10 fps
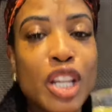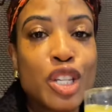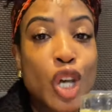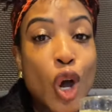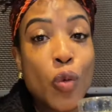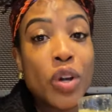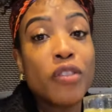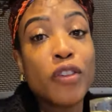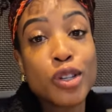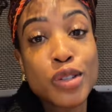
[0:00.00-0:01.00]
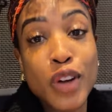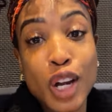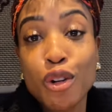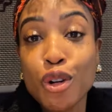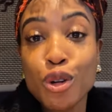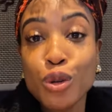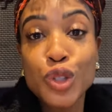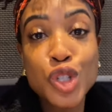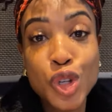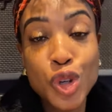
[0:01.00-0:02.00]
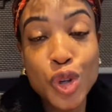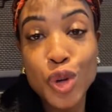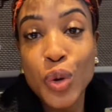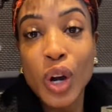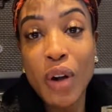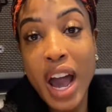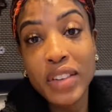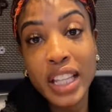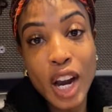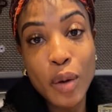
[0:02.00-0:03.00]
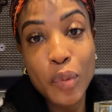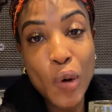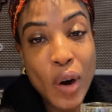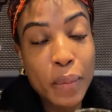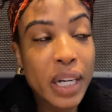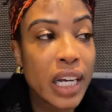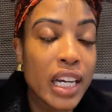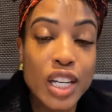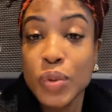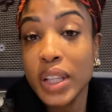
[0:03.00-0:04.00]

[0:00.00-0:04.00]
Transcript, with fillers: So we're the first of our crew to arrive at the airport because